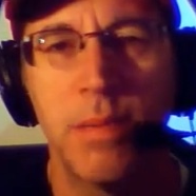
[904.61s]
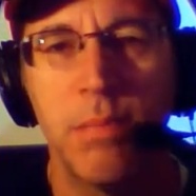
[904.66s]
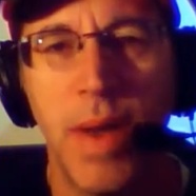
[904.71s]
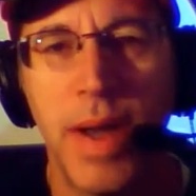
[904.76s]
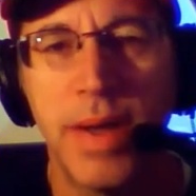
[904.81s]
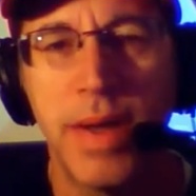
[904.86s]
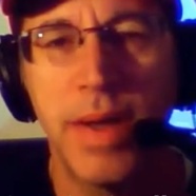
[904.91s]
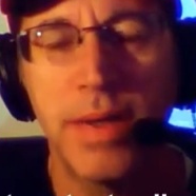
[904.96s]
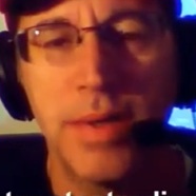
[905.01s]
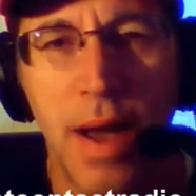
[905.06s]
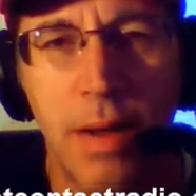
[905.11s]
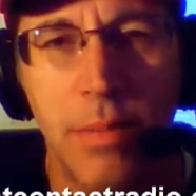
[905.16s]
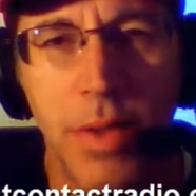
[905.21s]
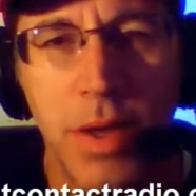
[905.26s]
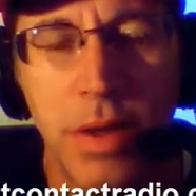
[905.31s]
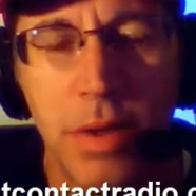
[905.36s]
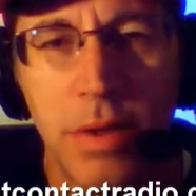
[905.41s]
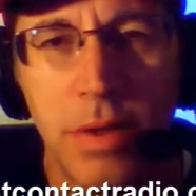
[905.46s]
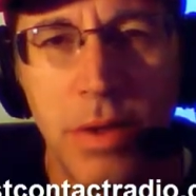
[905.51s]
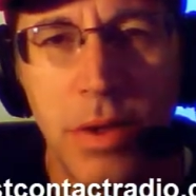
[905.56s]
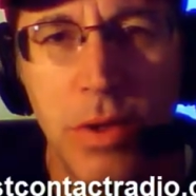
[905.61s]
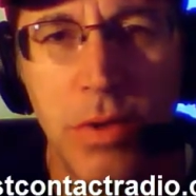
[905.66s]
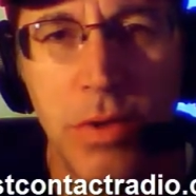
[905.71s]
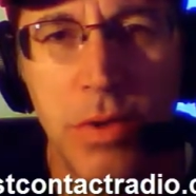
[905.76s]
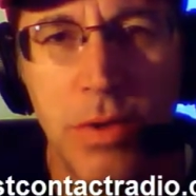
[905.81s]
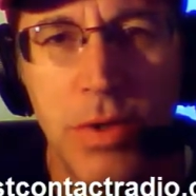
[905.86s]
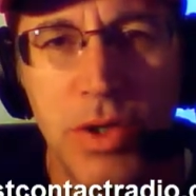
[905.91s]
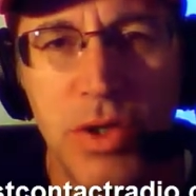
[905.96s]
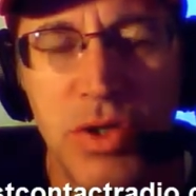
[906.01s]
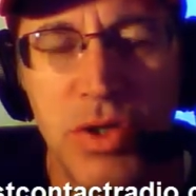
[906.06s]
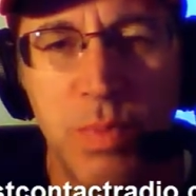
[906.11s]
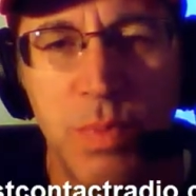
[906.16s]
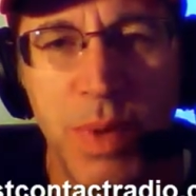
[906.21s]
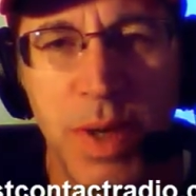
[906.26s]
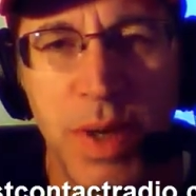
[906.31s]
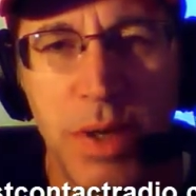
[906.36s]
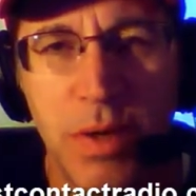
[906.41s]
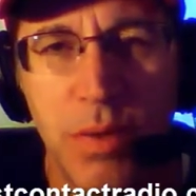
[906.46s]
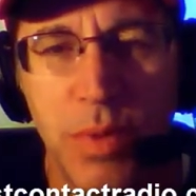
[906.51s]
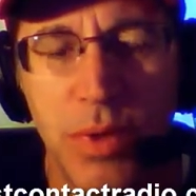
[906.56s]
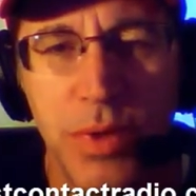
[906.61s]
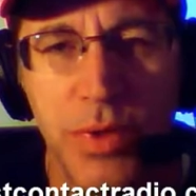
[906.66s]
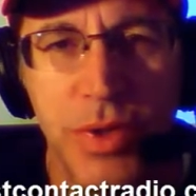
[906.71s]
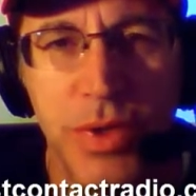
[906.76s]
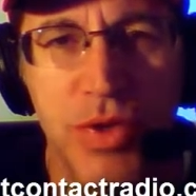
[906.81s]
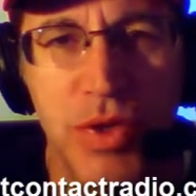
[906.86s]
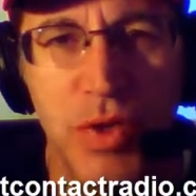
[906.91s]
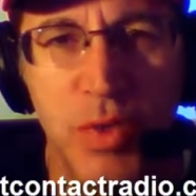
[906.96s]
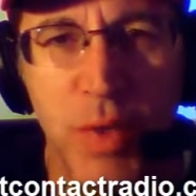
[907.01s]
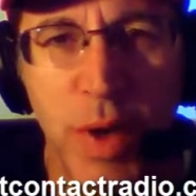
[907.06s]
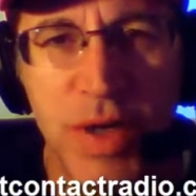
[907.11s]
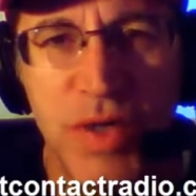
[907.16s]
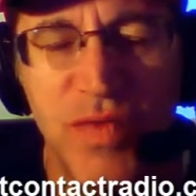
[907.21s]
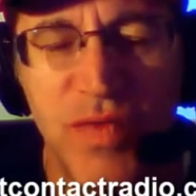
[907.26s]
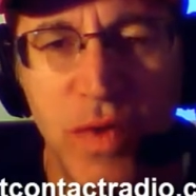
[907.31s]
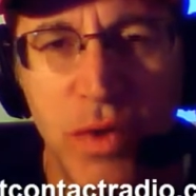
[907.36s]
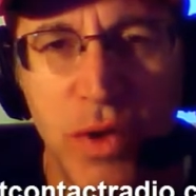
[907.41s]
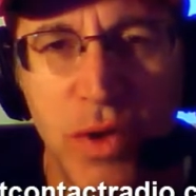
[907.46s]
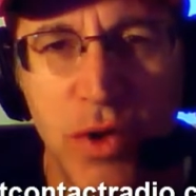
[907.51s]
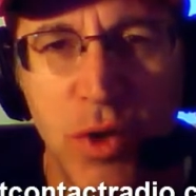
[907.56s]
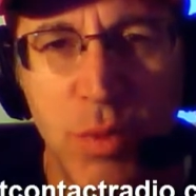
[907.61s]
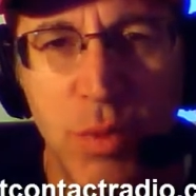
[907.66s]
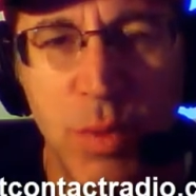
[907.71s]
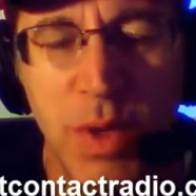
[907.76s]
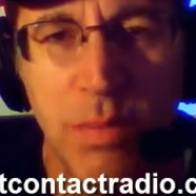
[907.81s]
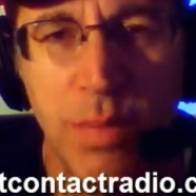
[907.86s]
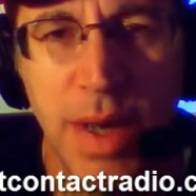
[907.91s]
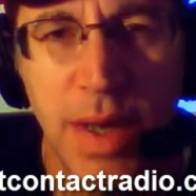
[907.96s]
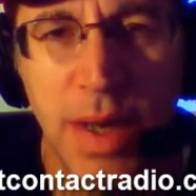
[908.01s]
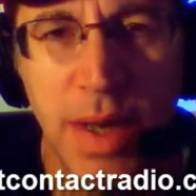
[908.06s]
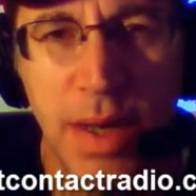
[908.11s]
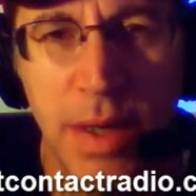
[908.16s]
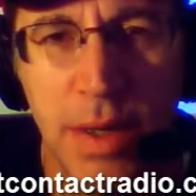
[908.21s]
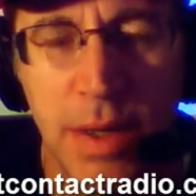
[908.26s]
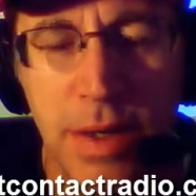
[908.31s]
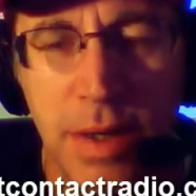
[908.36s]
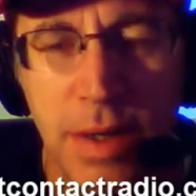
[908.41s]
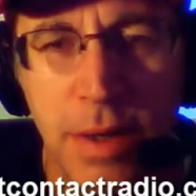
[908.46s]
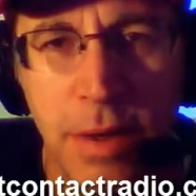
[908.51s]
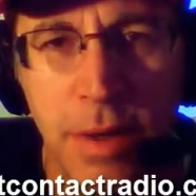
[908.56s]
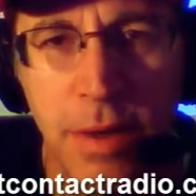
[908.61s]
Mike Tomlin, you're a despicable, disgraceful human being.